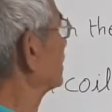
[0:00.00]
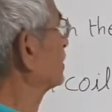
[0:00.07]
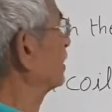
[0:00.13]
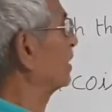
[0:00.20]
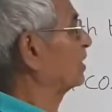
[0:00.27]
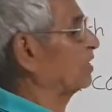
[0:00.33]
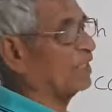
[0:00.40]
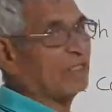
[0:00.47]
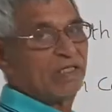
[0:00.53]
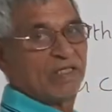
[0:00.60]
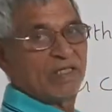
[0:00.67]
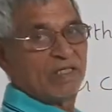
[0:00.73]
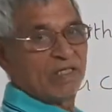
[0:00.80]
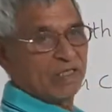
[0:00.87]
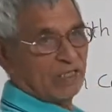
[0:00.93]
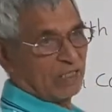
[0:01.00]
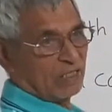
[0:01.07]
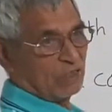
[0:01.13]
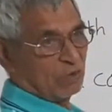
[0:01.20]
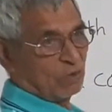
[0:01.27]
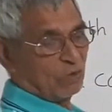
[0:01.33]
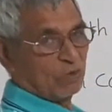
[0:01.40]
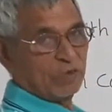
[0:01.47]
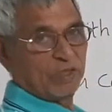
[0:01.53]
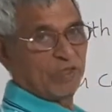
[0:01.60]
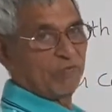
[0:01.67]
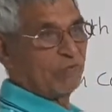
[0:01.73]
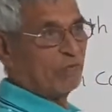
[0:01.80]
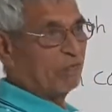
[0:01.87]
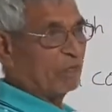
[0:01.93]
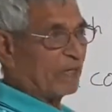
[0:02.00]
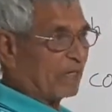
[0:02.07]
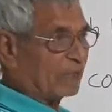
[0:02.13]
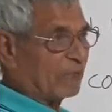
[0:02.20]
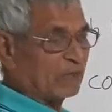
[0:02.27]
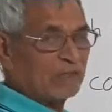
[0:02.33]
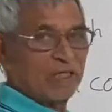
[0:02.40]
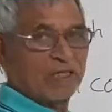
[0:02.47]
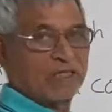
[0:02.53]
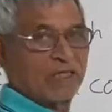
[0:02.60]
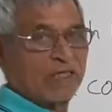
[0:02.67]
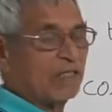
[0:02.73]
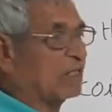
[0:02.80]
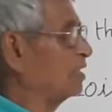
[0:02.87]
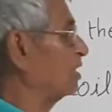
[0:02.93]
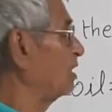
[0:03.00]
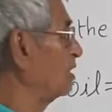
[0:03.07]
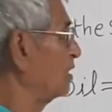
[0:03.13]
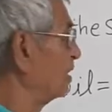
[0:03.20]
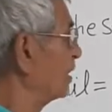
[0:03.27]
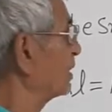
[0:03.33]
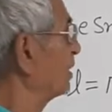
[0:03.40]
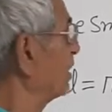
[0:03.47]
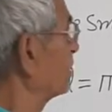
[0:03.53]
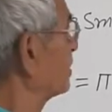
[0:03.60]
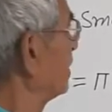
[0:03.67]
circuit, current grows. If we break the circuit, current decays